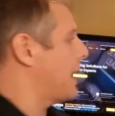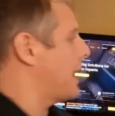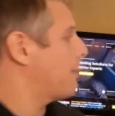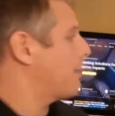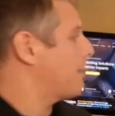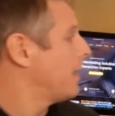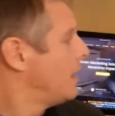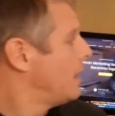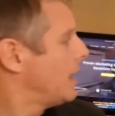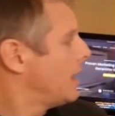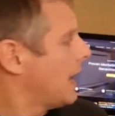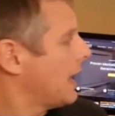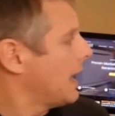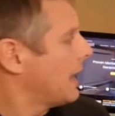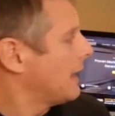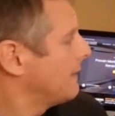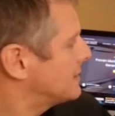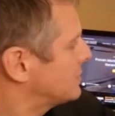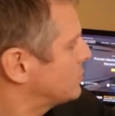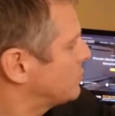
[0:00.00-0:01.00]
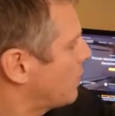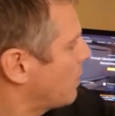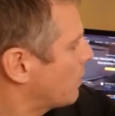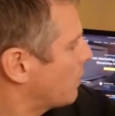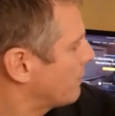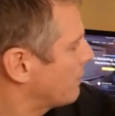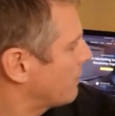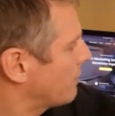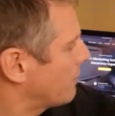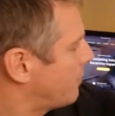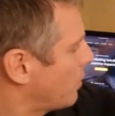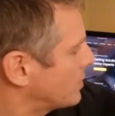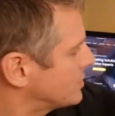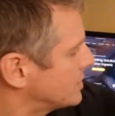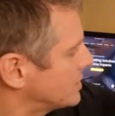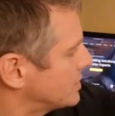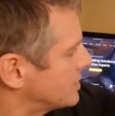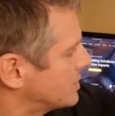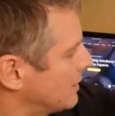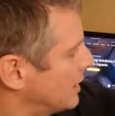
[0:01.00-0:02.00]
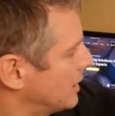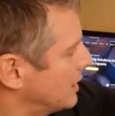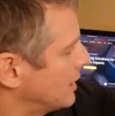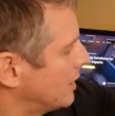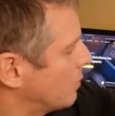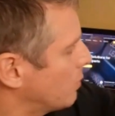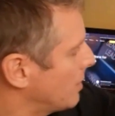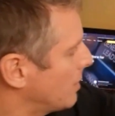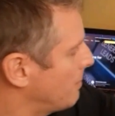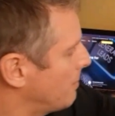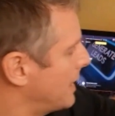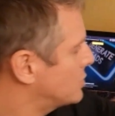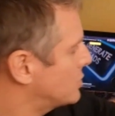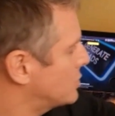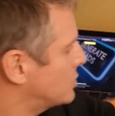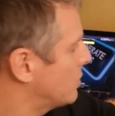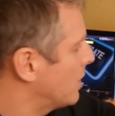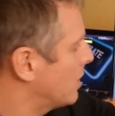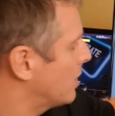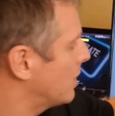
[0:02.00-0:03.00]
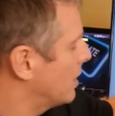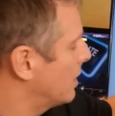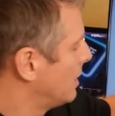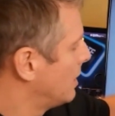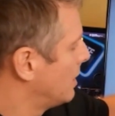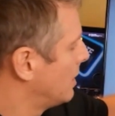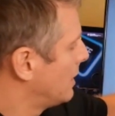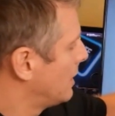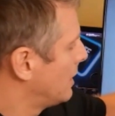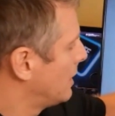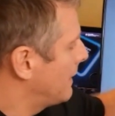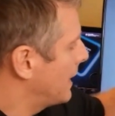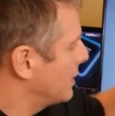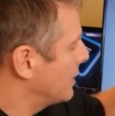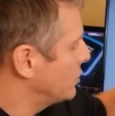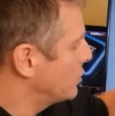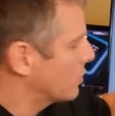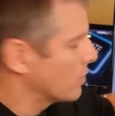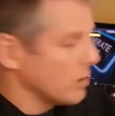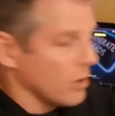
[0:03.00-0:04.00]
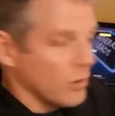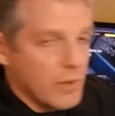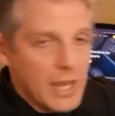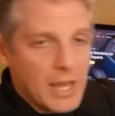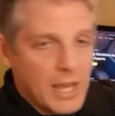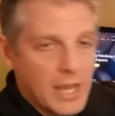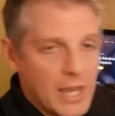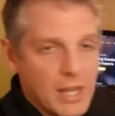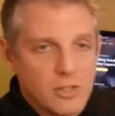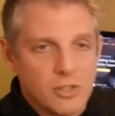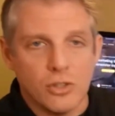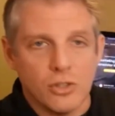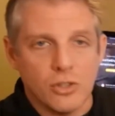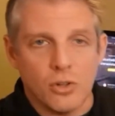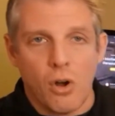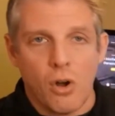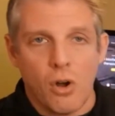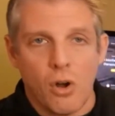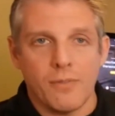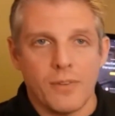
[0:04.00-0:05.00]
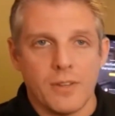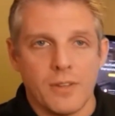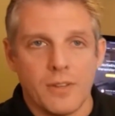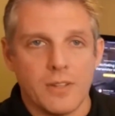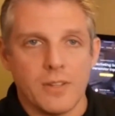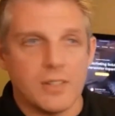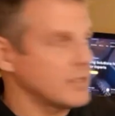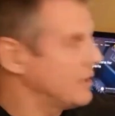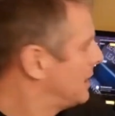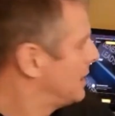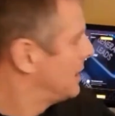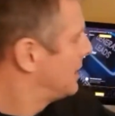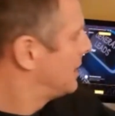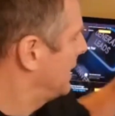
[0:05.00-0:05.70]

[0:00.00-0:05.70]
map. And this is what we're focusing on here. We want to make sure that your location, your office